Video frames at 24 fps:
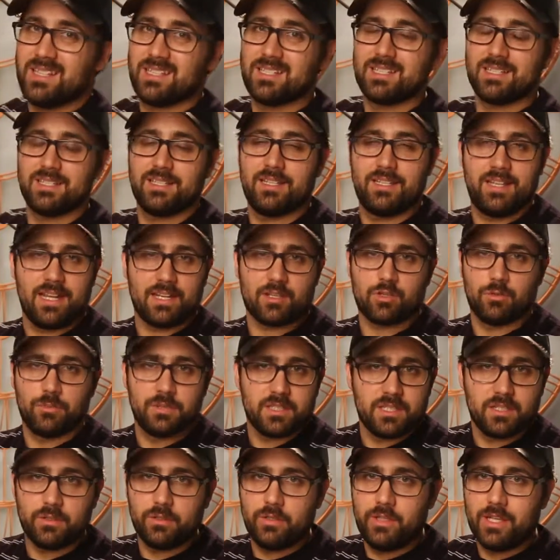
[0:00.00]
this is a natural
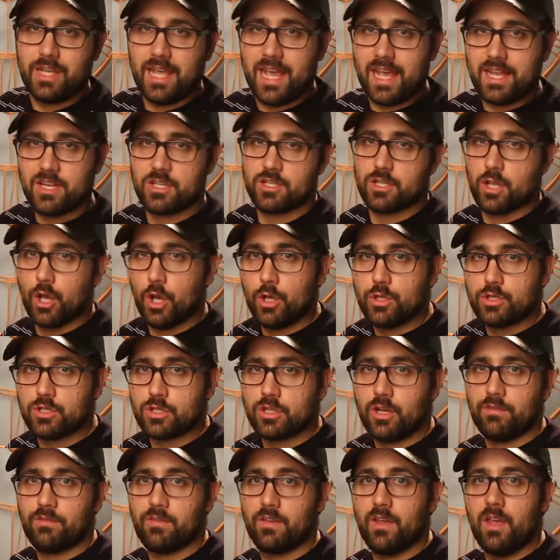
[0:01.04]
material, you can just hose it
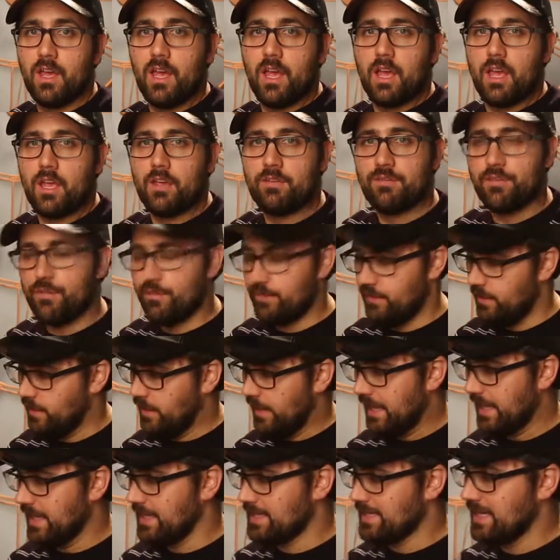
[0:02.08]
off if you feel
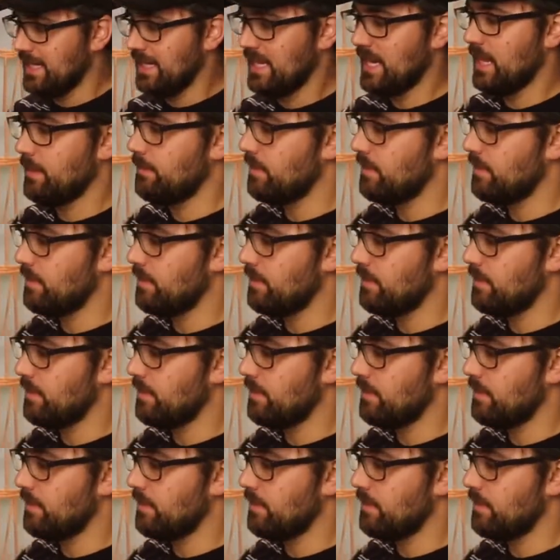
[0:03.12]
like it's getting a